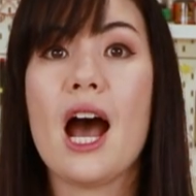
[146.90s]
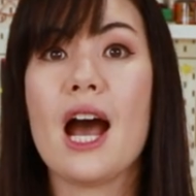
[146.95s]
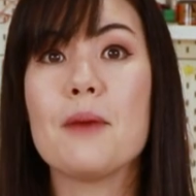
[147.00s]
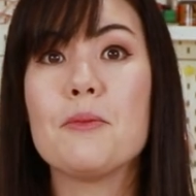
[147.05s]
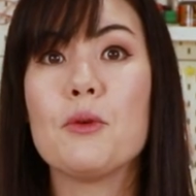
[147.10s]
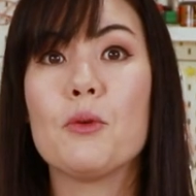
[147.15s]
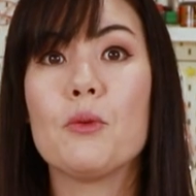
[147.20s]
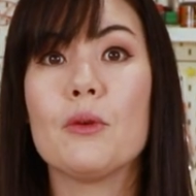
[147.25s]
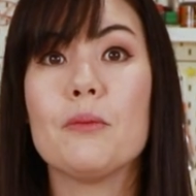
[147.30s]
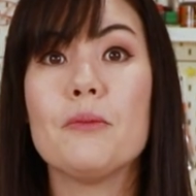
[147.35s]
I'm
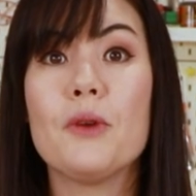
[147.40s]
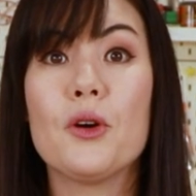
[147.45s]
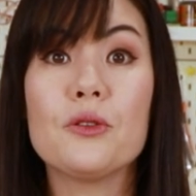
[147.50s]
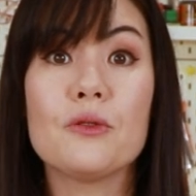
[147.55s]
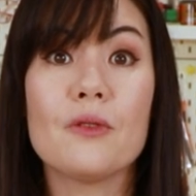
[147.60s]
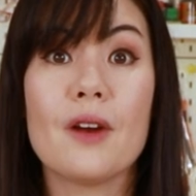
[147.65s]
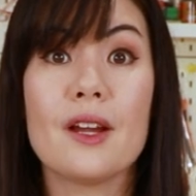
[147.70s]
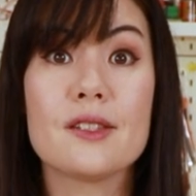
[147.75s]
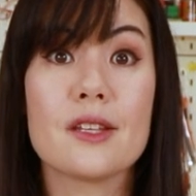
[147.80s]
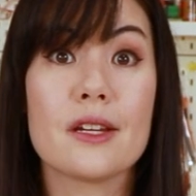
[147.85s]
a remote
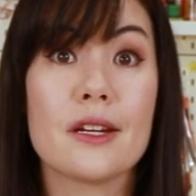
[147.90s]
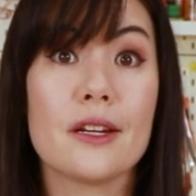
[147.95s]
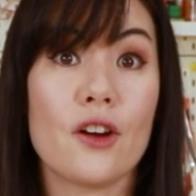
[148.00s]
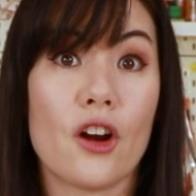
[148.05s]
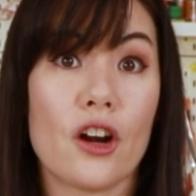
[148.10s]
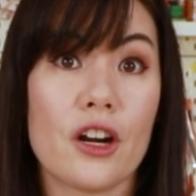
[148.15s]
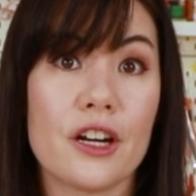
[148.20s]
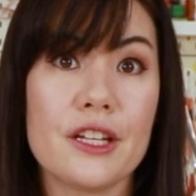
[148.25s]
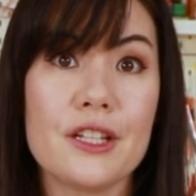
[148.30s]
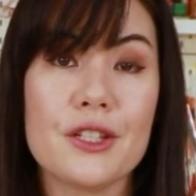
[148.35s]
resident
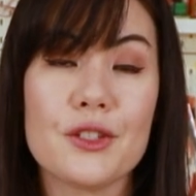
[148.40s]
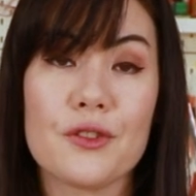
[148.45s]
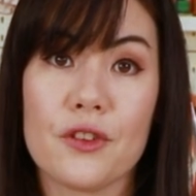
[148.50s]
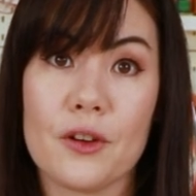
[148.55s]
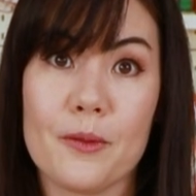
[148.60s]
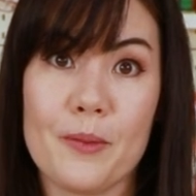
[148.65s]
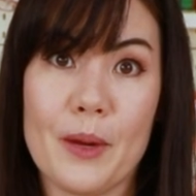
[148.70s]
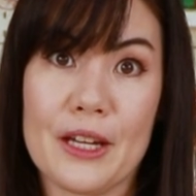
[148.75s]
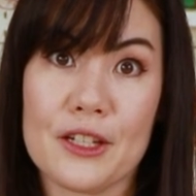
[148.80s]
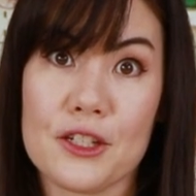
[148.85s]
artist for
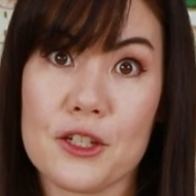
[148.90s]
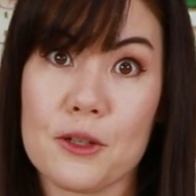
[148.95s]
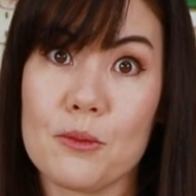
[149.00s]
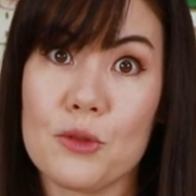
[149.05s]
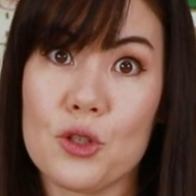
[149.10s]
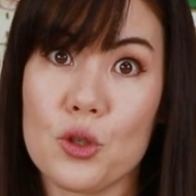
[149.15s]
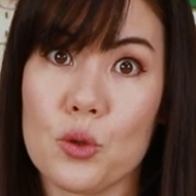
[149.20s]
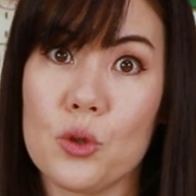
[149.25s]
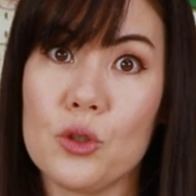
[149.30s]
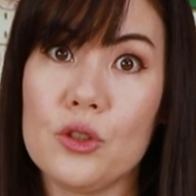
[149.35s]
Bantam
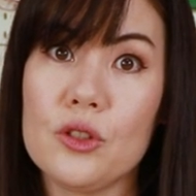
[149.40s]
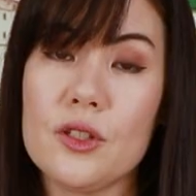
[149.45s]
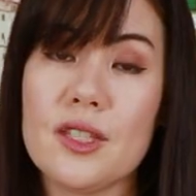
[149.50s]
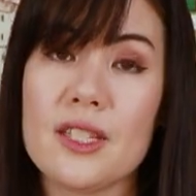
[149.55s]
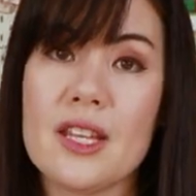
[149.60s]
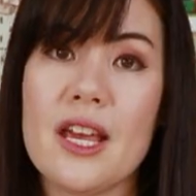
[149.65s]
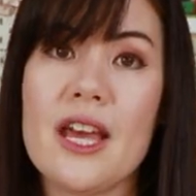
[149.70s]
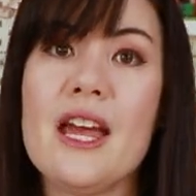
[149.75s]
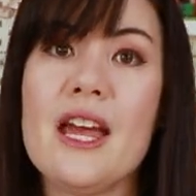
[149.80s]
Tools,